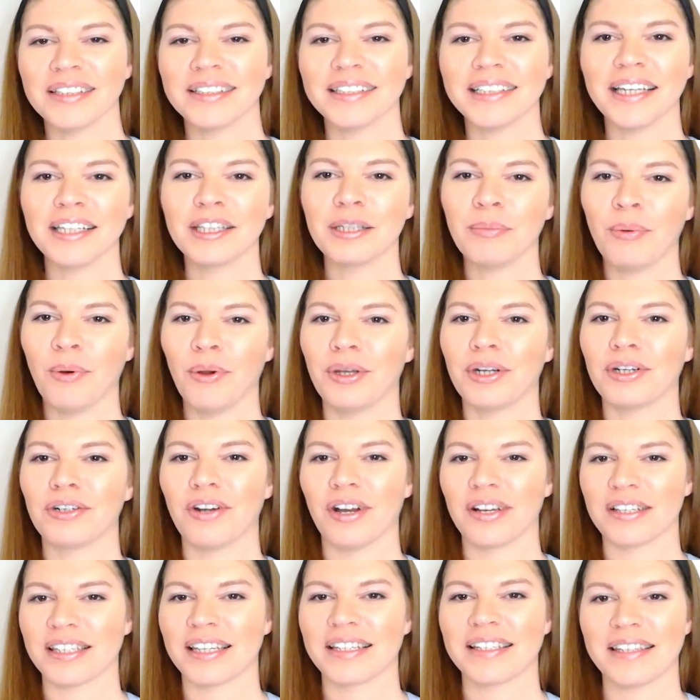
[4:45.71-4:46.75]
to get the point
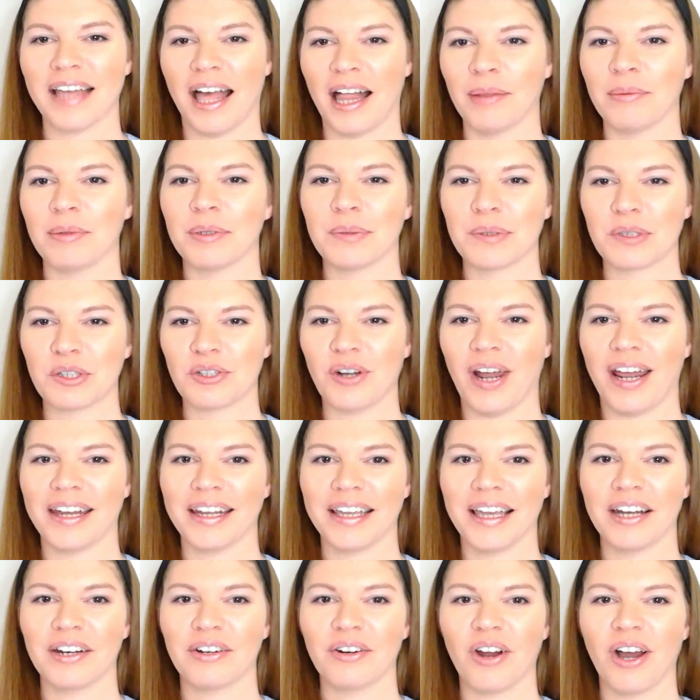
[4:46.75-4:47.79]
across that Solomon was
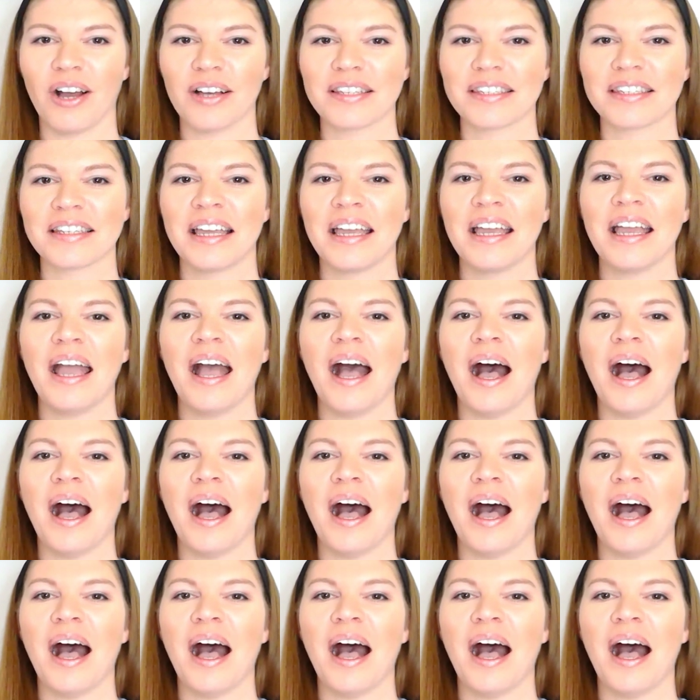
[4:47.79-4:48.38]
trying to get across.